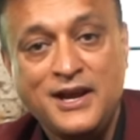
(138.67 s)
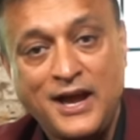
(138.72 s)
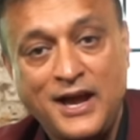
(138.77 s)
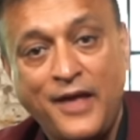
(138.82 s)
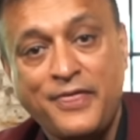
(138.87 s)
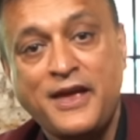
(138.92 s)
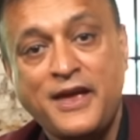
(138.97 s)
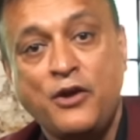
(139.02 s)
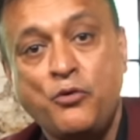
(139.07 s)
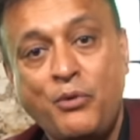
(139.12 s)

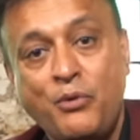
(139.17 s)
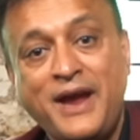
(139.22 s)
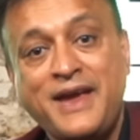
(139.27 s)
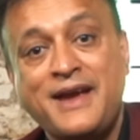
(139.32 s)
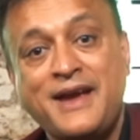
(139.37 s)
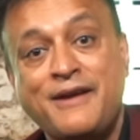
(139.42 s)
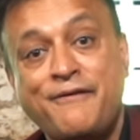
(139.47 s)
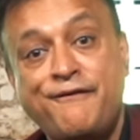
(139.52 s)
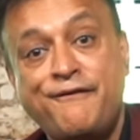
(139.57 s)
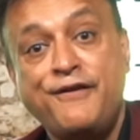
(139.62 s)
and then wait
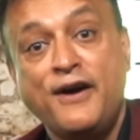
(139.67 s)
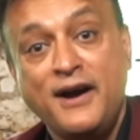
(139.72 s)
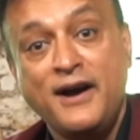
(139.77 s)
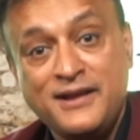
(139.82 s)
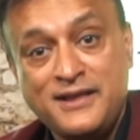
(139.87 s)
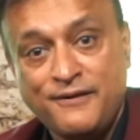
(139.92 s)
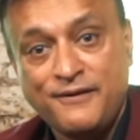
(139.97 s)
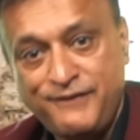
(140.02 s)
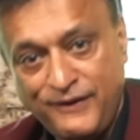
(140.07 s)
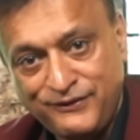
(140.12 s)
a
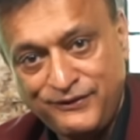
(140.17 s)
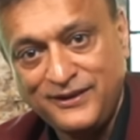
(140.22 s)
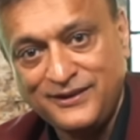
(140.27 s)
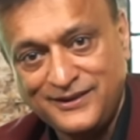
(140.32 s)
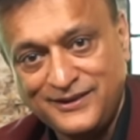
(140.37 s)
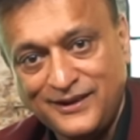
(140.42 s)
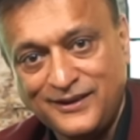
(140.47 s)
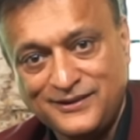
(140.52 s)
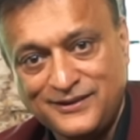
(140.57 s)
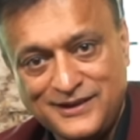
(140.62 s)
further
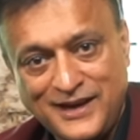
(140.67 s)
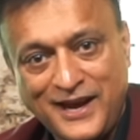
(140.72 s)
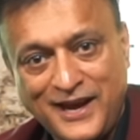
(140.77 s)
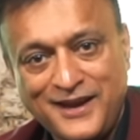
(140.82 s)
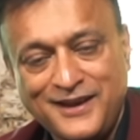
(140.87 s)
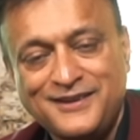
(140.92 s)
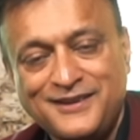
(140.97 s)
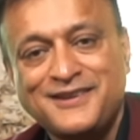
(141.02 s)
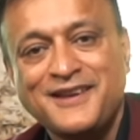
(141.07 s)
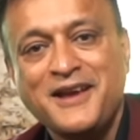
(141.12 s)
56
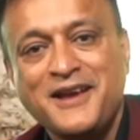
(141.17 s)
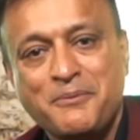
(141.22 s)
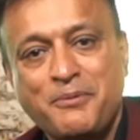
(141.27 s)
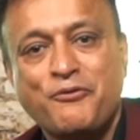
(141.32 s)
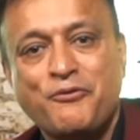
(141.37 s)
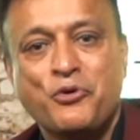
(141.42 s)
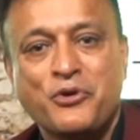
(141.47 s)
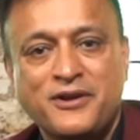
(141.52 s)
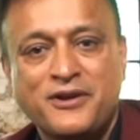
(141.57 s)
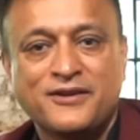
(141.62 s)
days
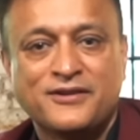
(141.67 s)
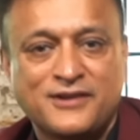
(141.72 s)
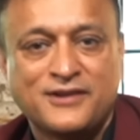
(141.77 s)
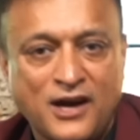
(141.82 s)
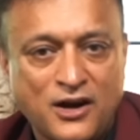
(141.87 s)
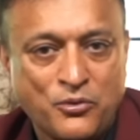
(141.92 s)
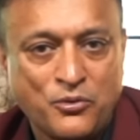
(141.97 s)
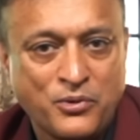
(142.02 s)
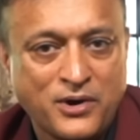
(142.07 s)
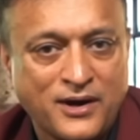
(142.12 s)
before you can
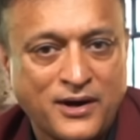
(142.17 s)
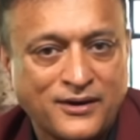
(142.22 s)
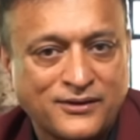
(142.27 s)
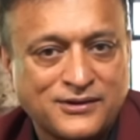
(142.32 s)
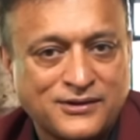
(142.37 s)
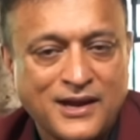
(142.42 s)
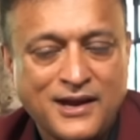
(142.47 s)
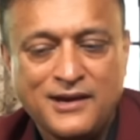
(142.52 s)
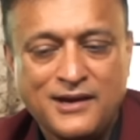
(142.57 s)
start works.